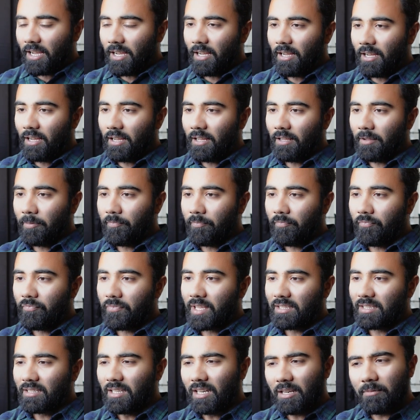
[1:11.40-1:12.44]

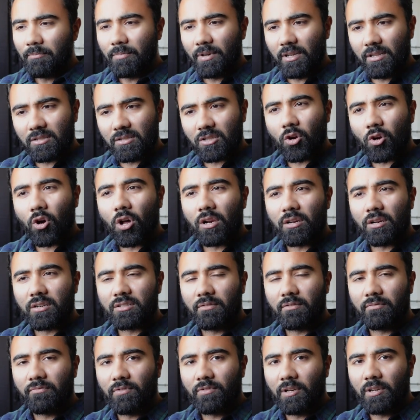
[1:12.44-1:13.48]
the liberal
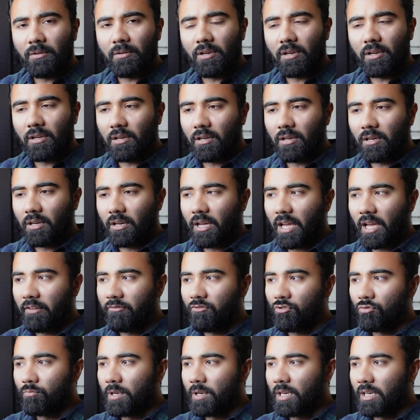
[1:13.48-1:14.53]
scholarship will
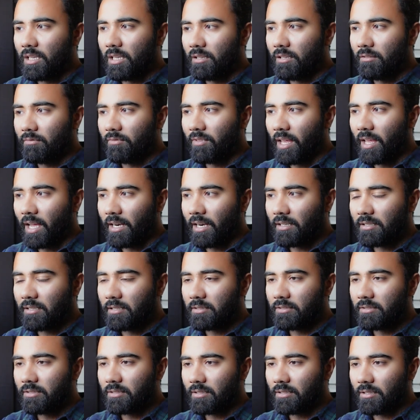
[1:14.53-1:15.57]
have you believe
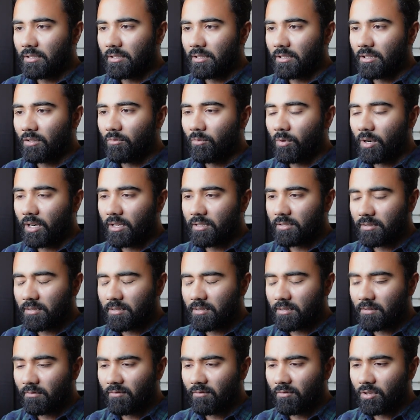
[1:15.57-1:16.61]
that the Varna
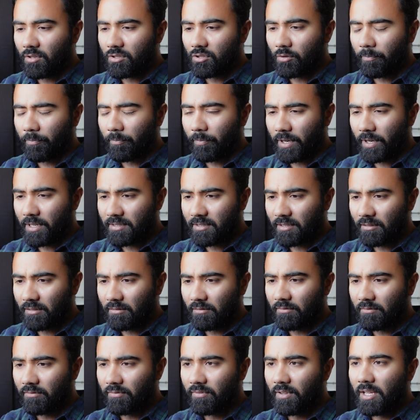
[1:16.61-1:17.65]
system was
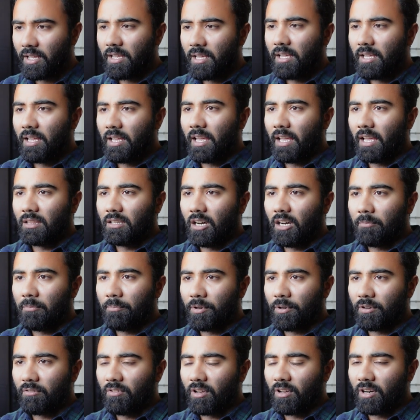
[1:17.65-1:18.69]
oppressive, and the
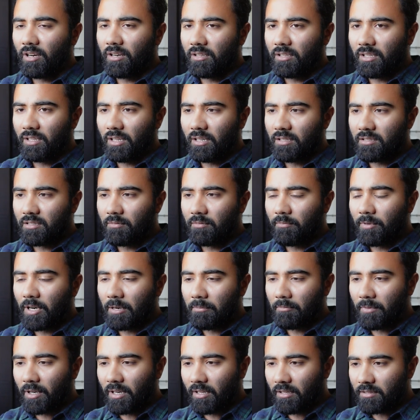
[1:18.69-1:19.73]
upper Varna, that is the
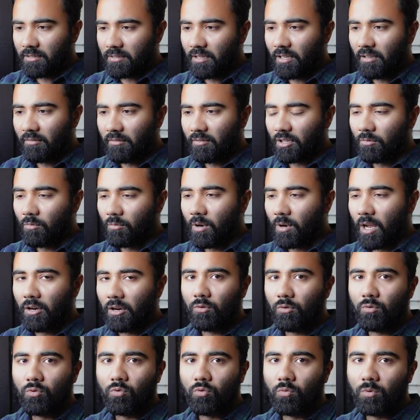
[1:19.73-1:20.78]
Brahmanas, they were the
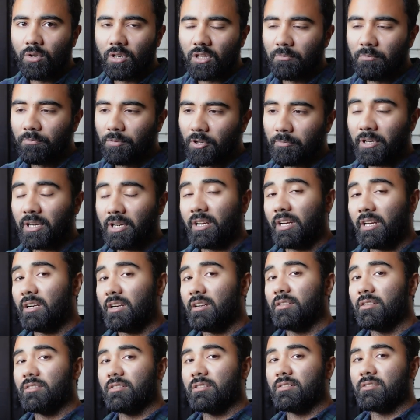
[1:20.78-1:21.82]
one who were the
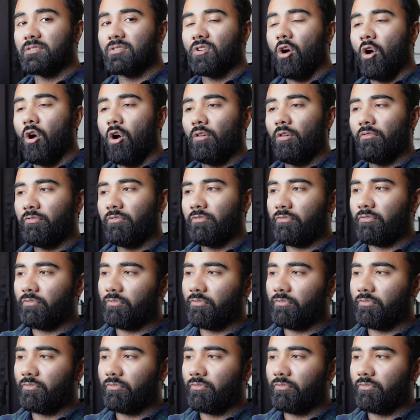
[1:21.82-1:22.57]
perpetrators of